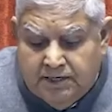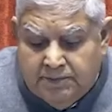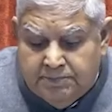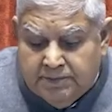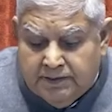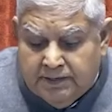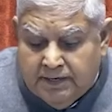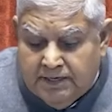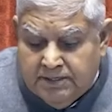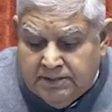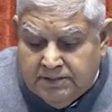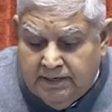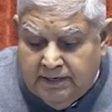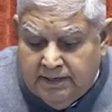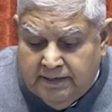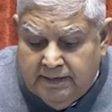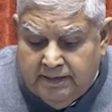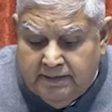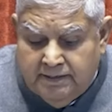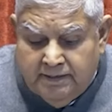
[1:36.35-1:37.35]
Jay Prakash
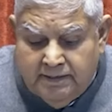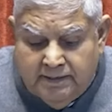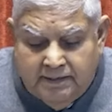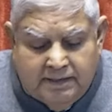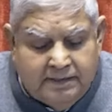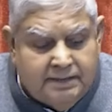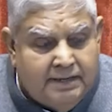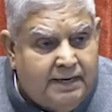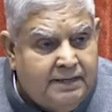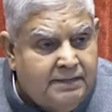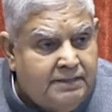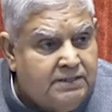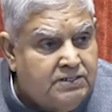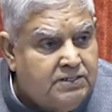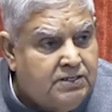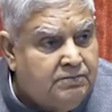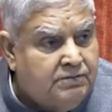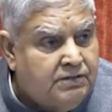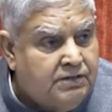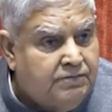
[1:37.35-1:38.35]
Narayan in
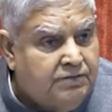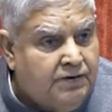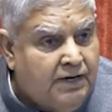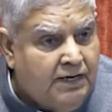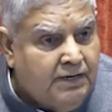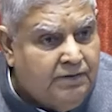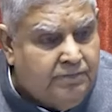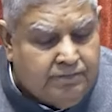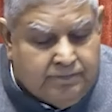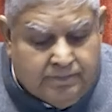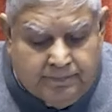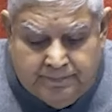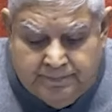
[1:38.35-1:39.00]
1975.